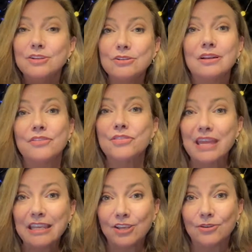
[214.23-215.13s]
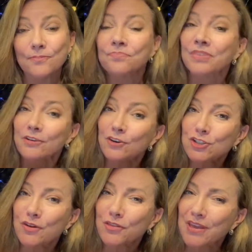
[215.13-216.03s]
Yuda, thank you
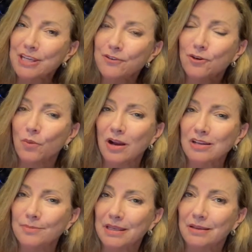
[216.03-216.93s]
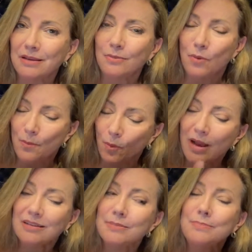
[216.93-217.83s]
first of all, thank you for welcoming
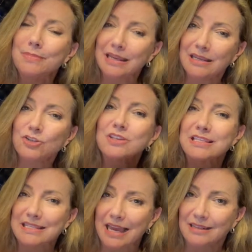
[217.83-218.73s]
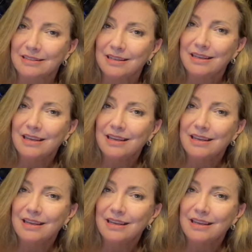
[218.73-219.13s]
welcoming me to the set.